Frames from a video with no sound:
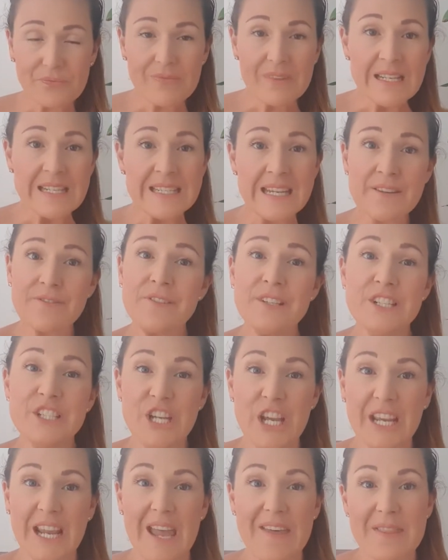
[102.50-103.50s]
definitely
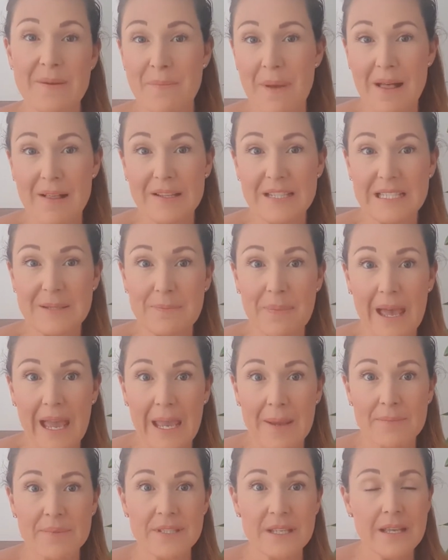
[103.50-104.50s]
check out the Balance
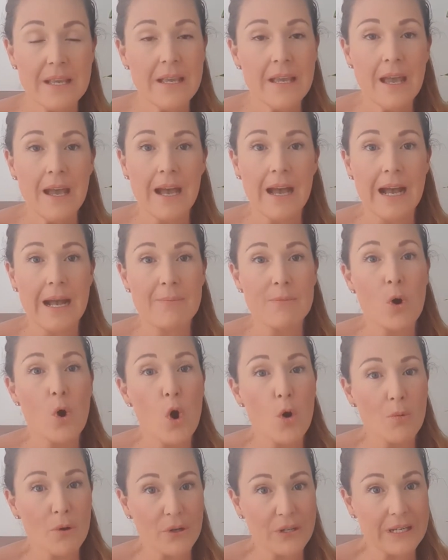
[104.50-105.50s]
Babes
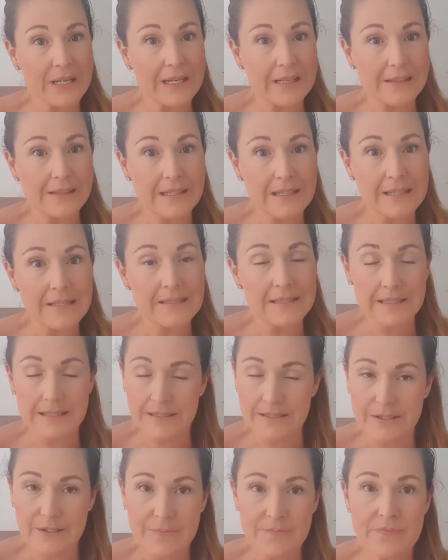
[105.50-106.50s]
hormone healing
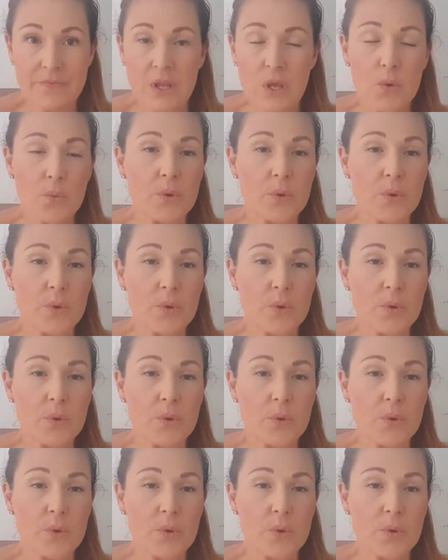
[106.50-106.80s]
system,